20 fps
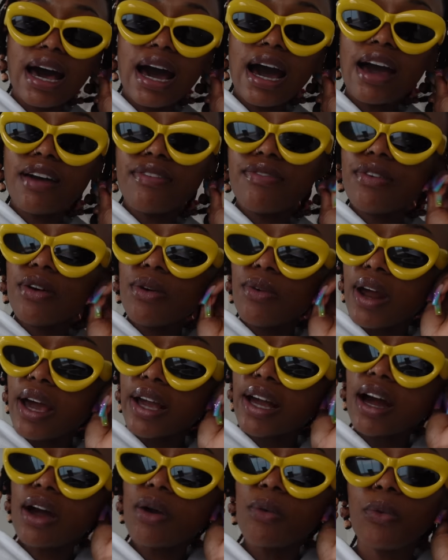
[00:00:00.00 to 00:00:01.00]
I feel
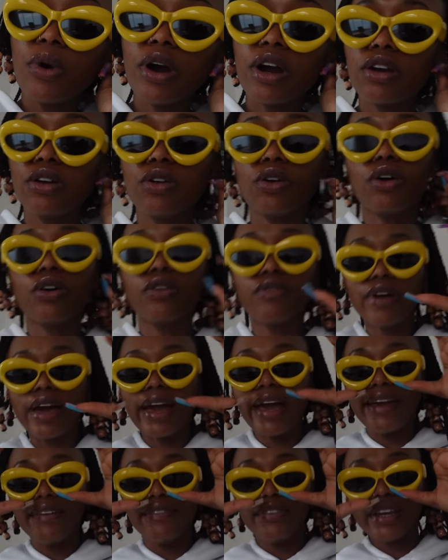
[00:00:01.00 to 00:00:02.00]
like I wear a lot of
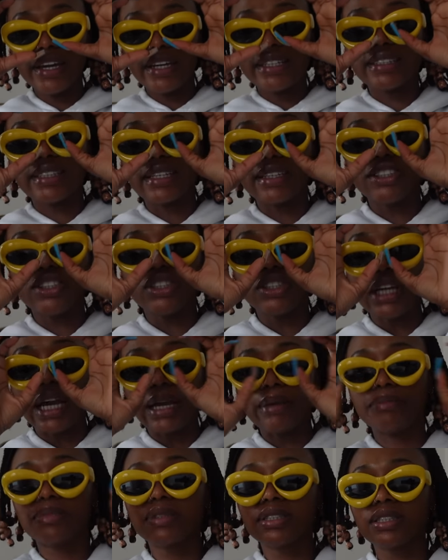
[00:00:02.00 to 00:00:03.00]
aviator
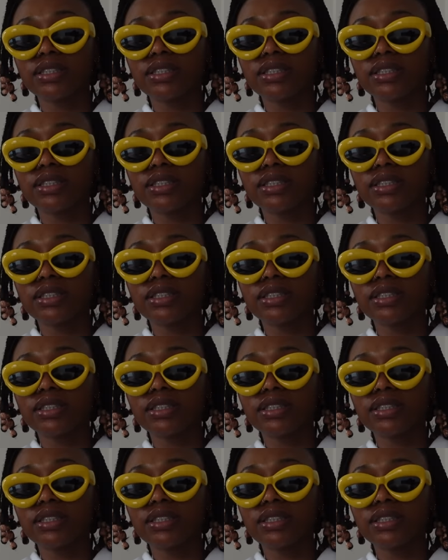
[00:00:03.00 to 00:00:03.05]
shaped